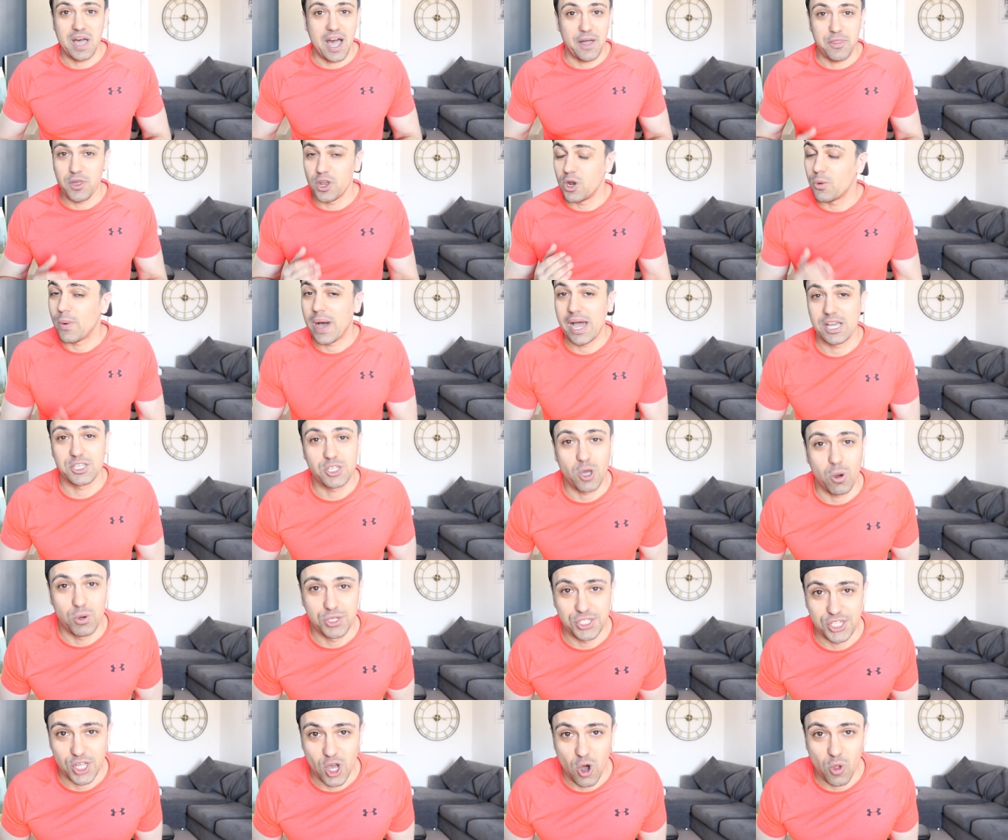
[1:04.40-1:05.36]
I don't know why it's
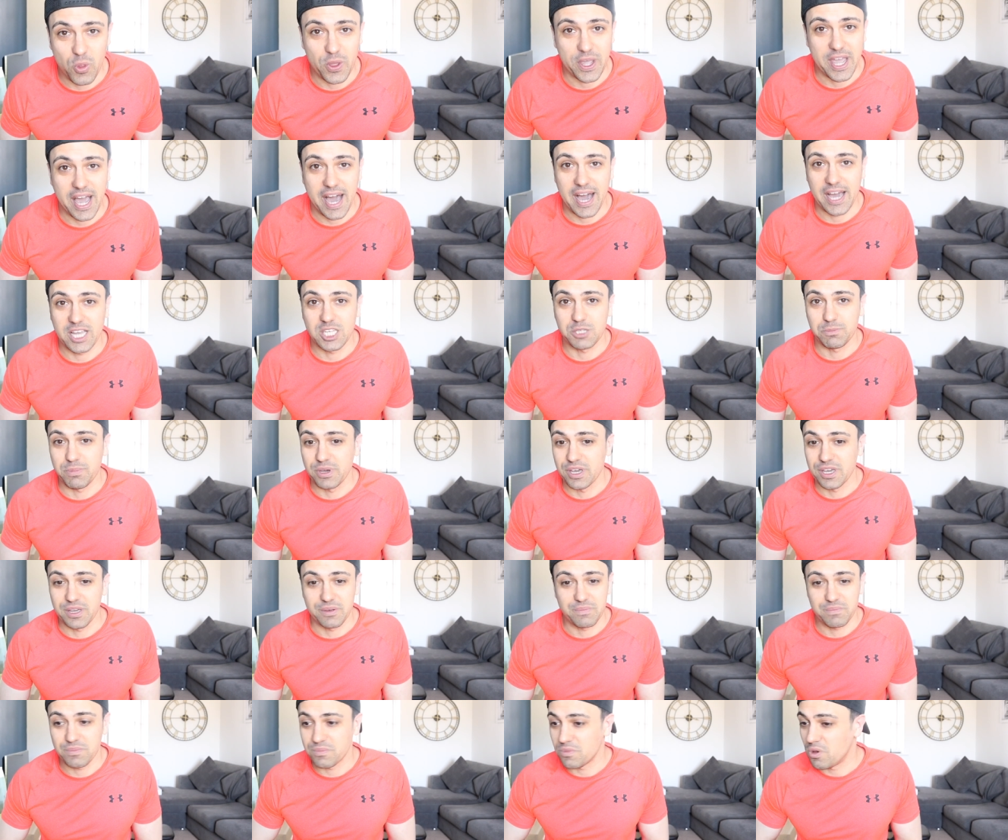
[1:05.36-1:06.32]
always the older guys,
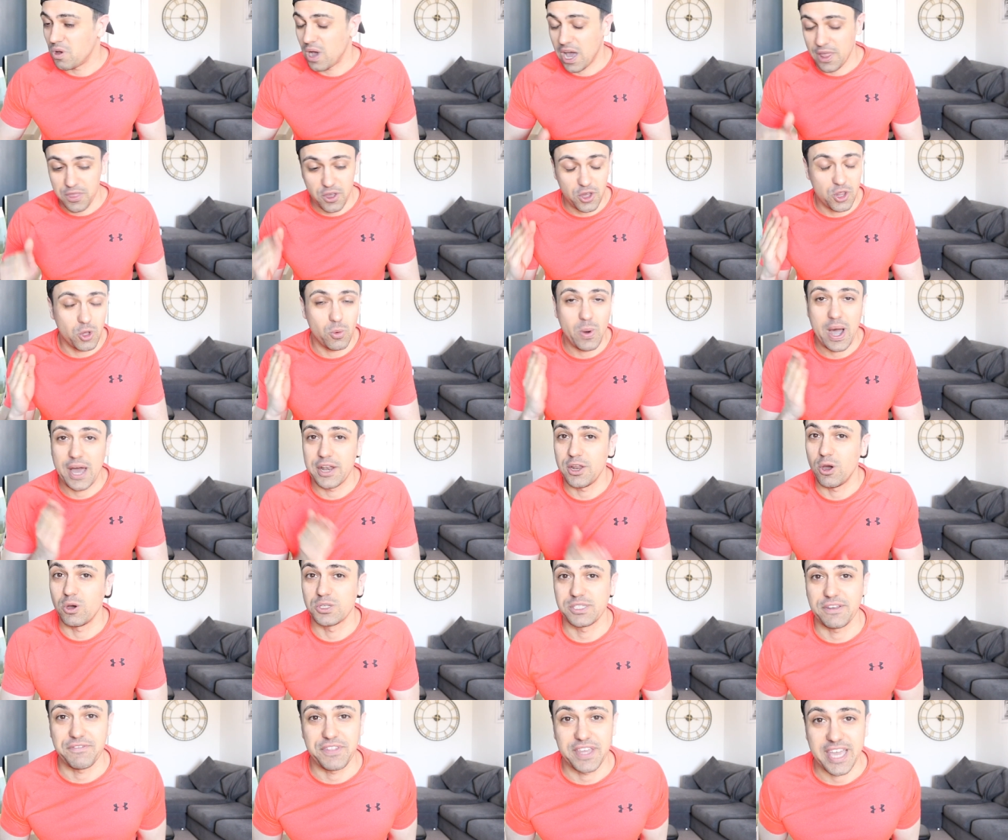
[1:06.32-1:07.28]
but I don't know why they
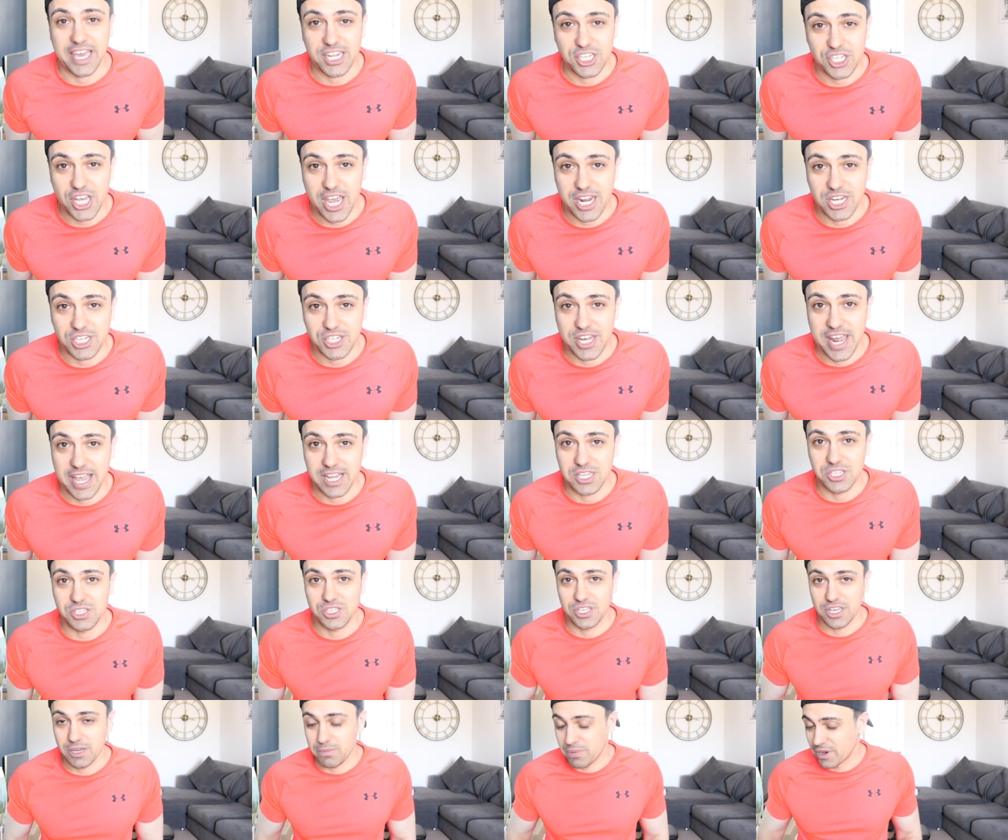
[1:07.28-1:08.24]
always have to get changed
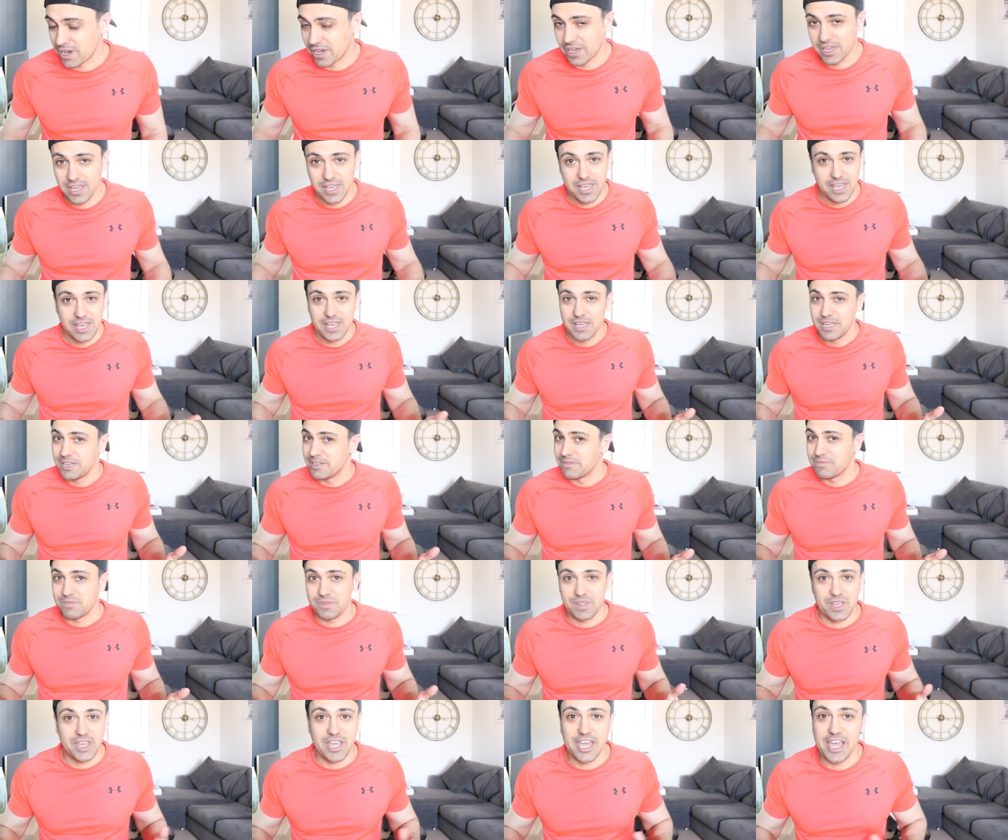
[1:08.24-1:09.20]
next year, but
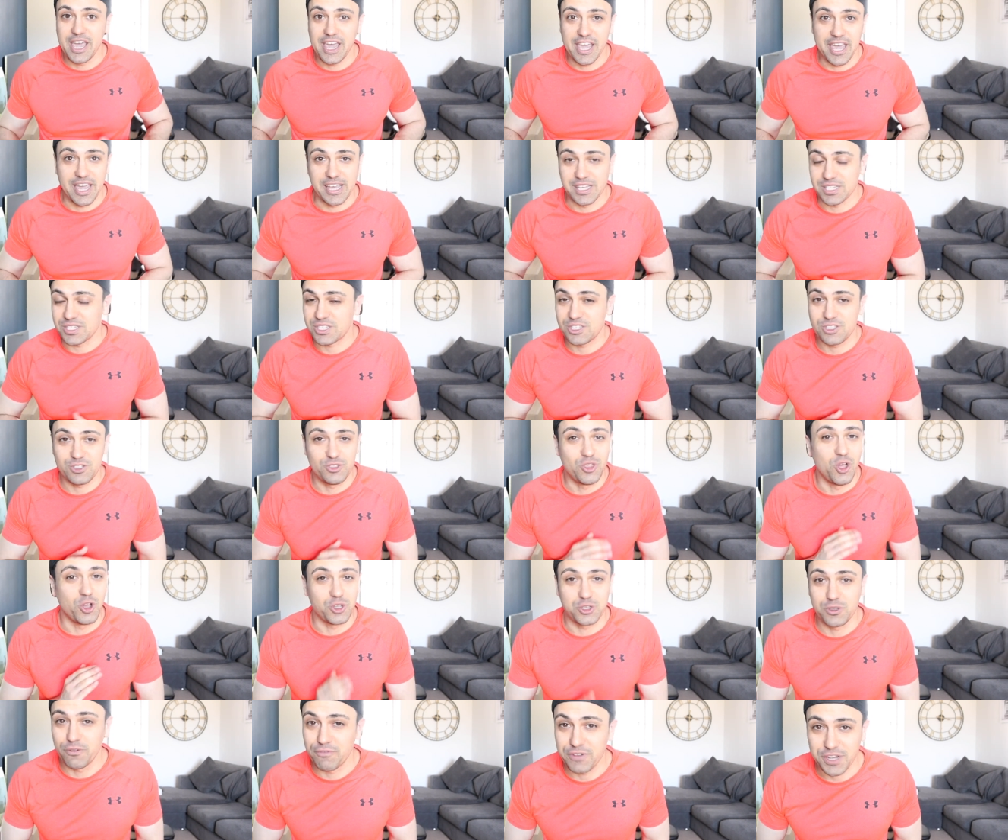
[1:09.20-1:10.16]
it's
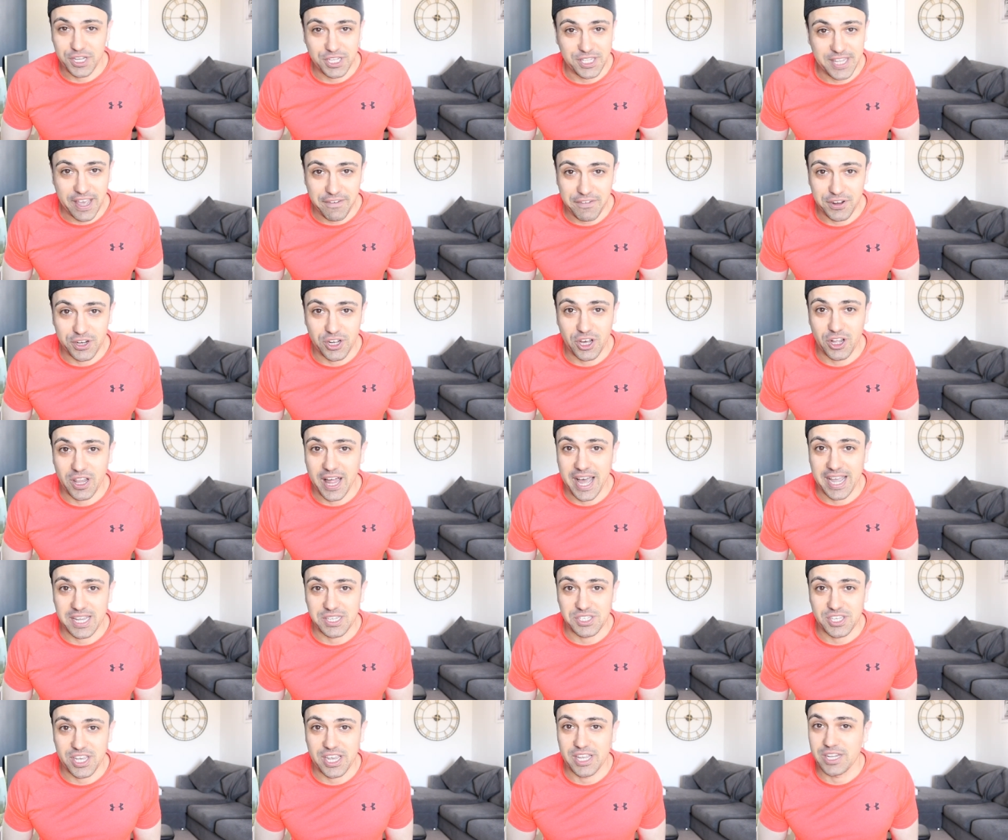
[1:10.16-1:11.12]
not something you definitely don't
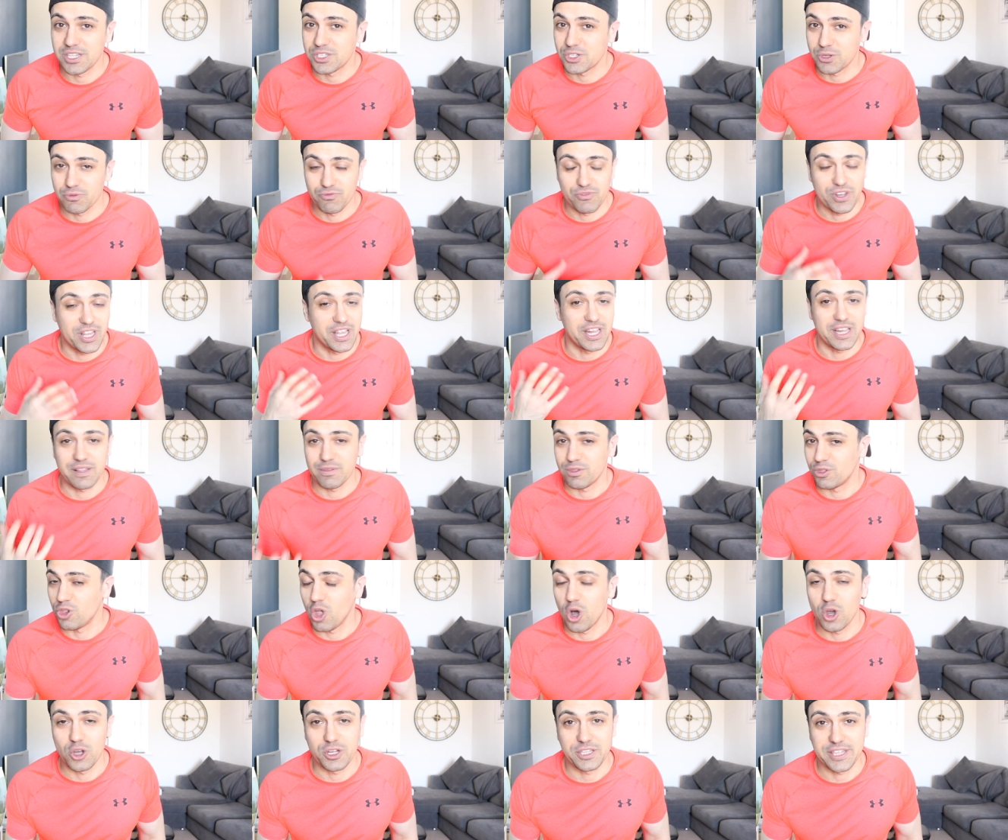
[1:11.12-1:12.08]
like seeing some really
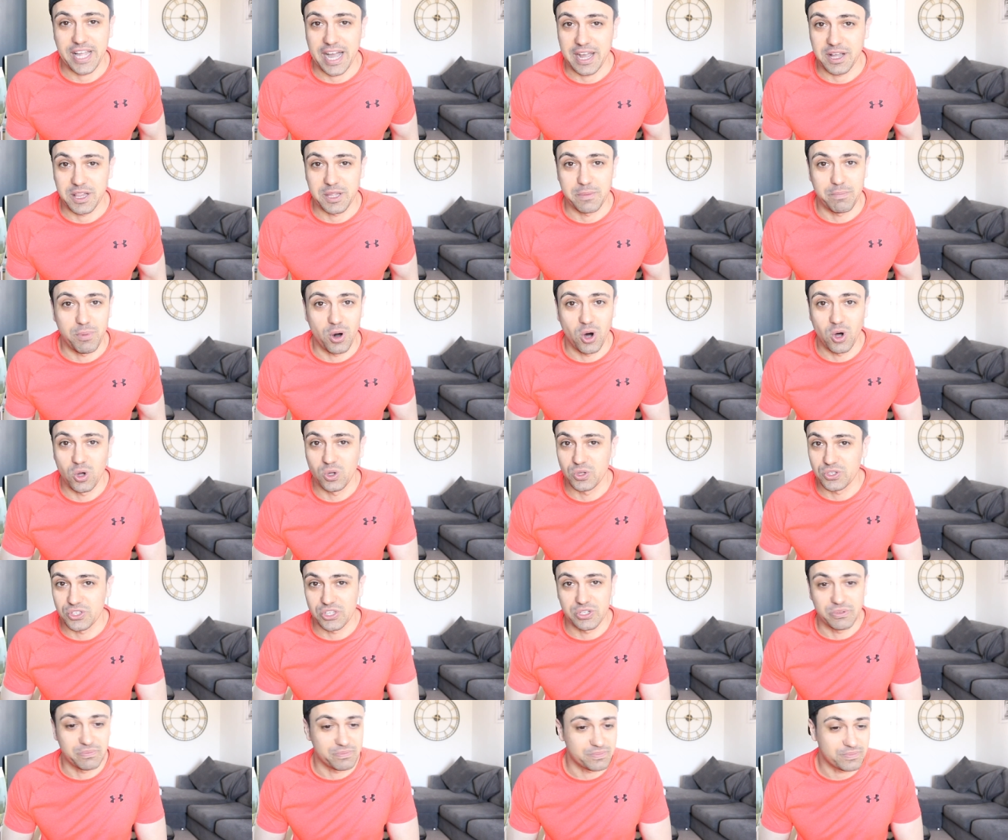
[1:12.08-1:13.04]
long dangling
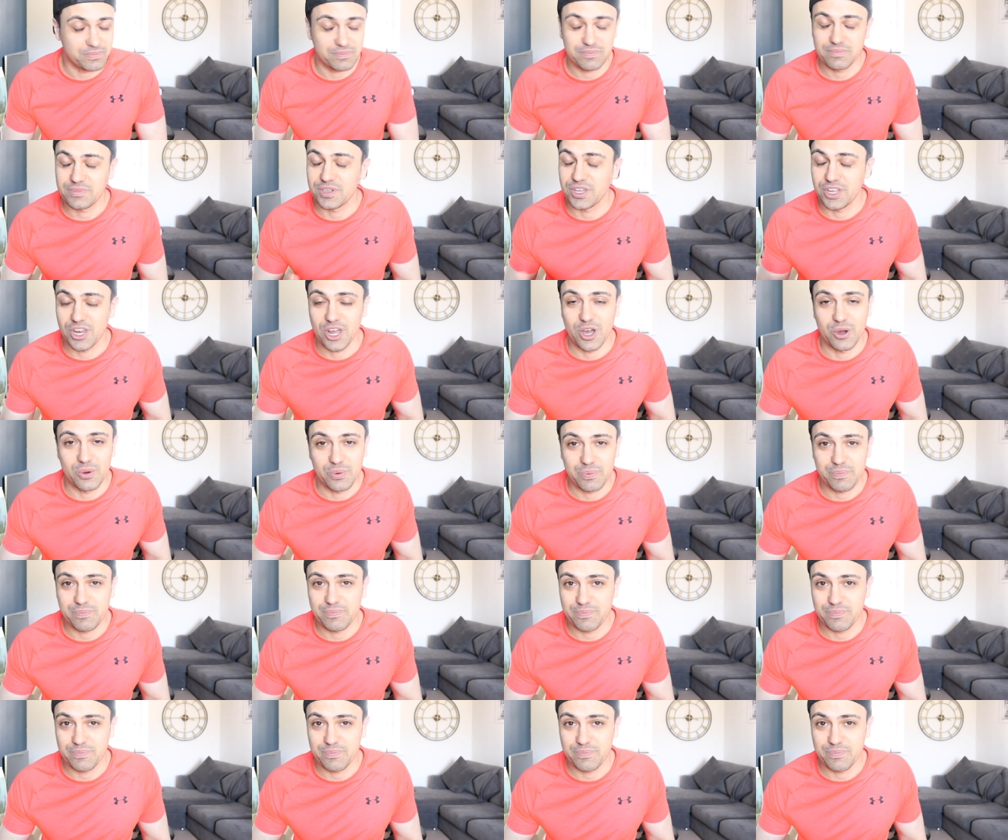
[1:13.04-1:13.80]
balls and, you know,